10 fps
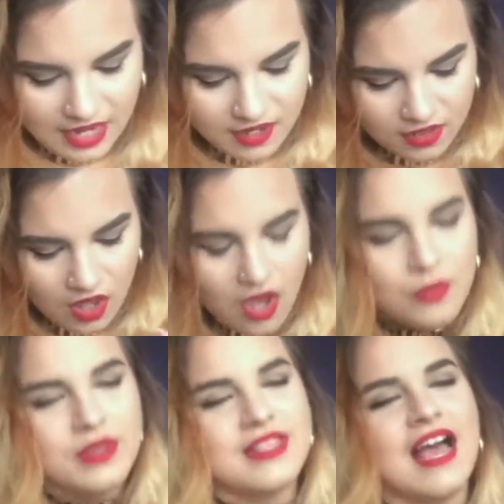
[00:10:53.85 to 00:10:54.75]
And
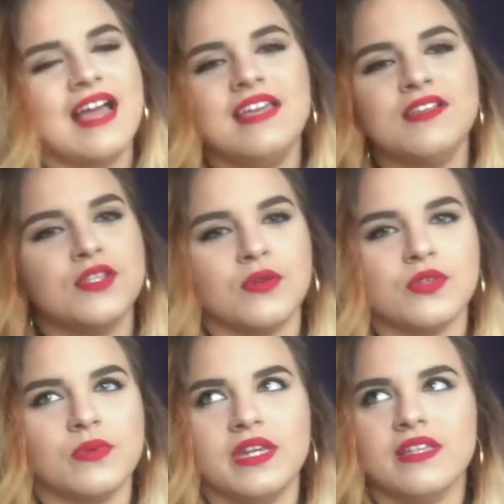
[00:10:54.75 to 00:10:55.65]
along with that, he's so
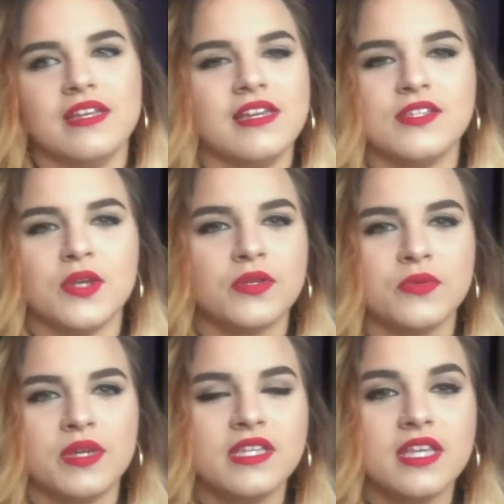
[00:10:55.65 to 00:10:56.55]
sweet. Like he's so
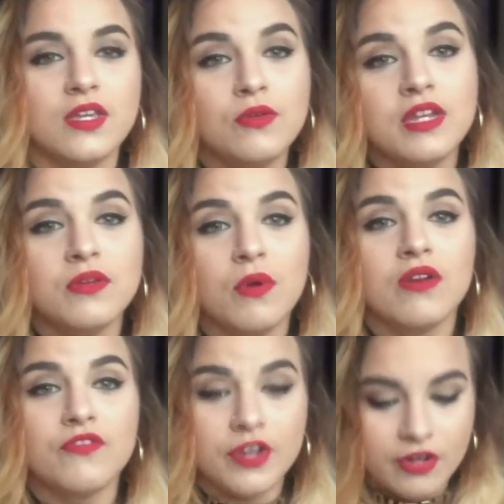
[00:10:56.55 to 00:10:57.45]
sweet. He's like, you need
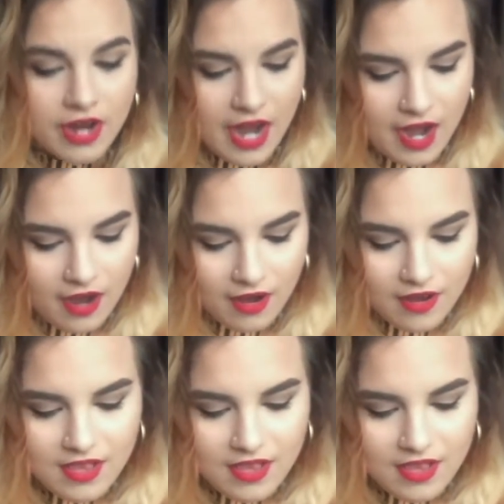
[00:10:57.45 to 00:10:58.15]
one for your hair.